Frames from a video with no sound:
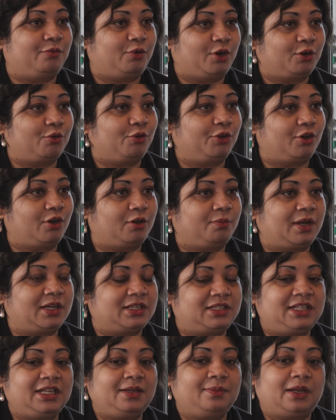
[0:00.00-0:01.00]
work going on in
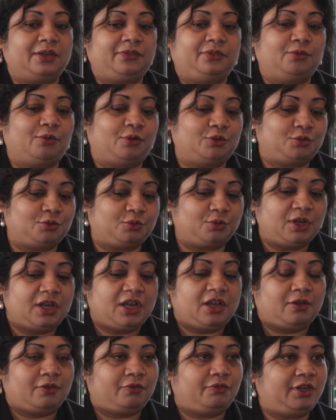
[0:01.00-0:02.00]
my team and if you want to
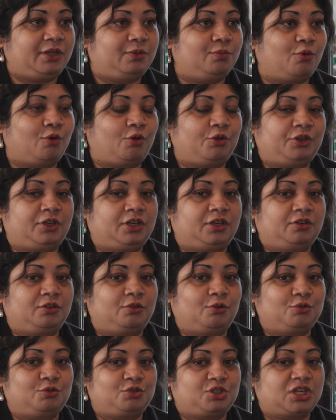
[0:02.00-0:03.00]
read more you can
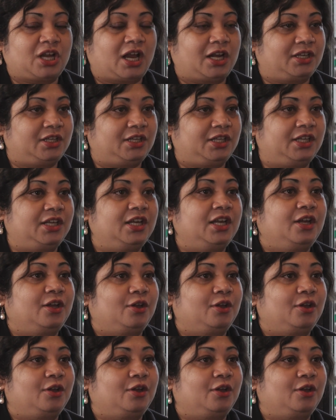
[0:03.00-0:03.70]
go to shalini